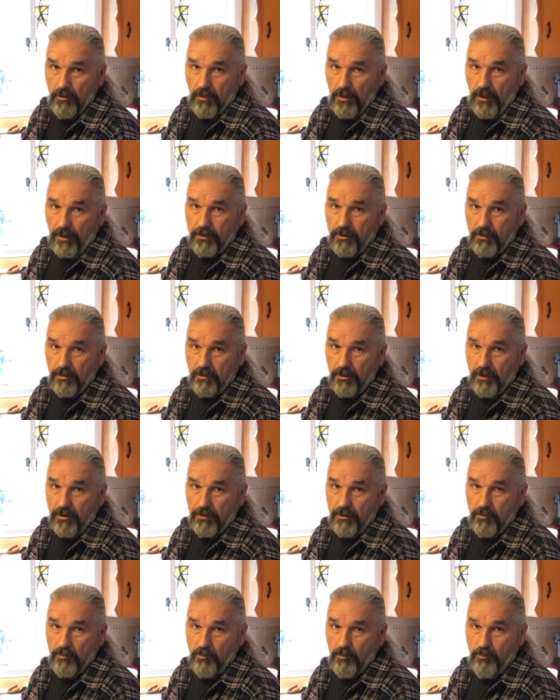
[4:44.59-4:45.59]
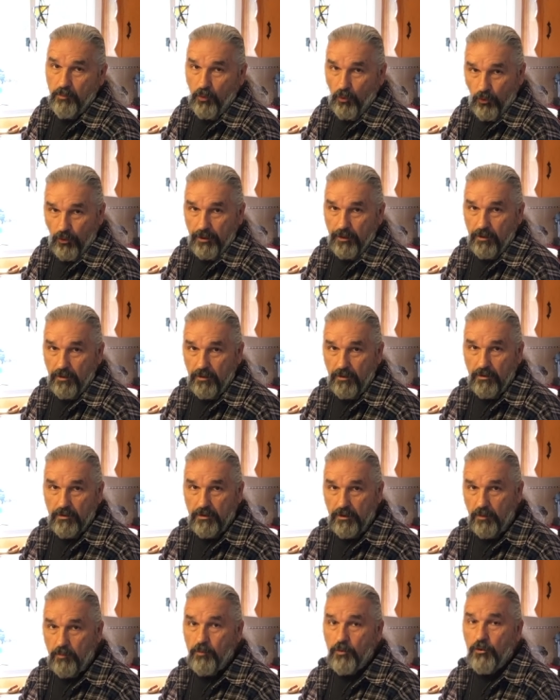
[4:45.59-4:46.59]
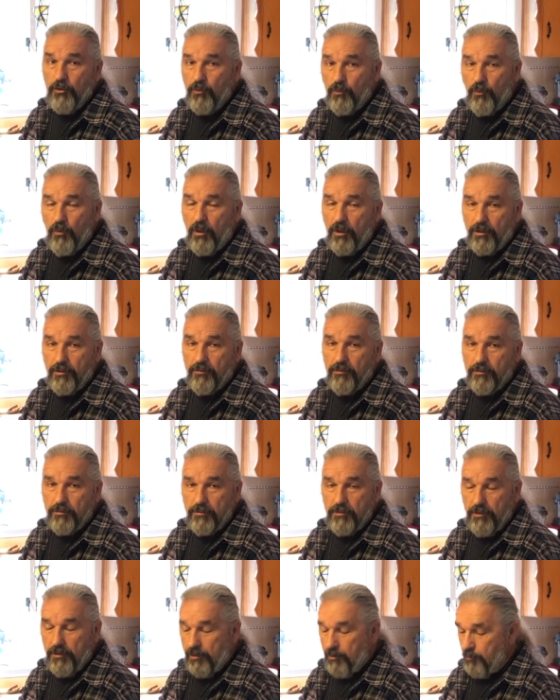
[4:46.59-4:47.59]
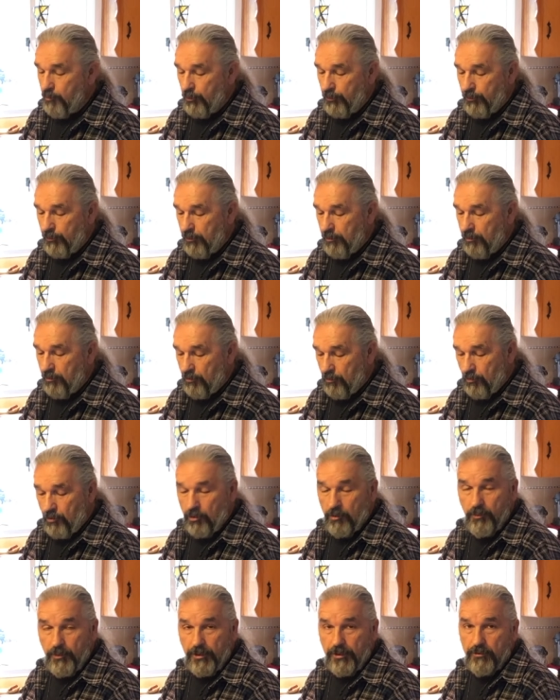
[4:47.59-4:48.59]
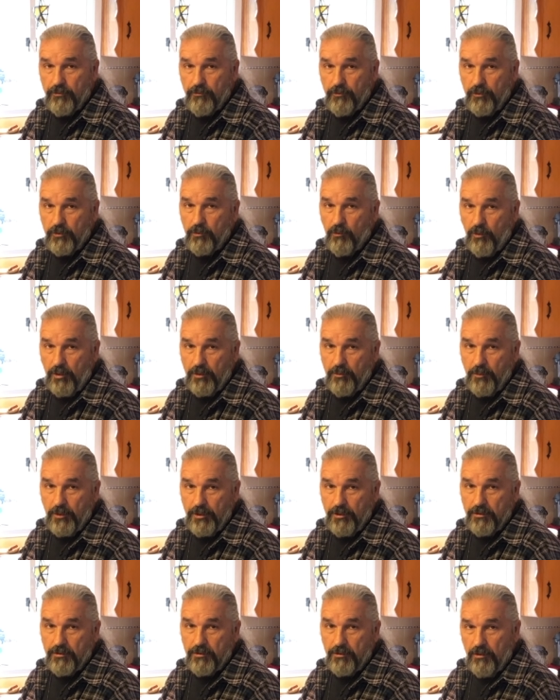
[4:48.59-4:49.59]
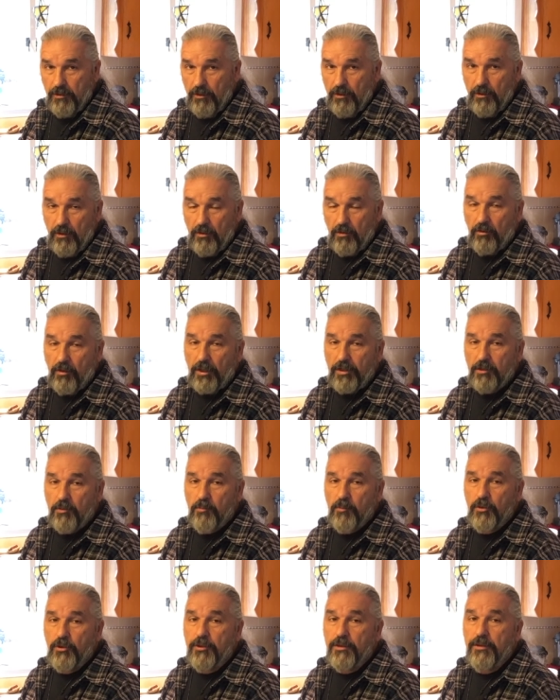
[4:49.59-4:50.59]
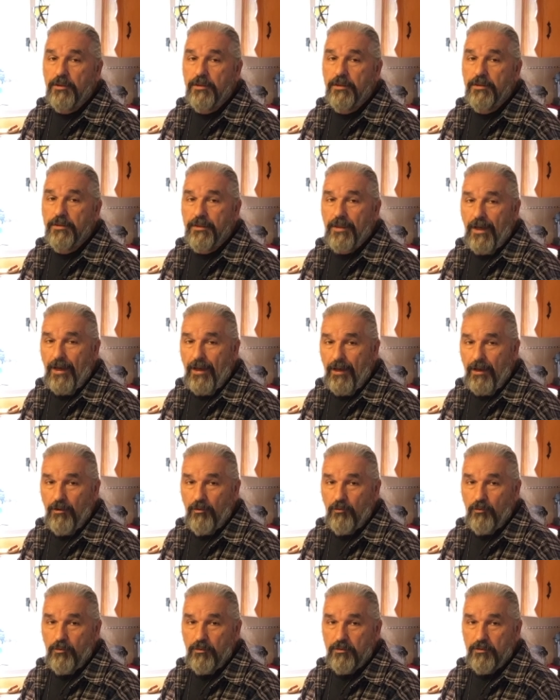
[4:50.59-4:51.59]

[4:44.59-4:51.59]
I can let it boil and put the water and put the herb in for 20 minutes, or I can put it in now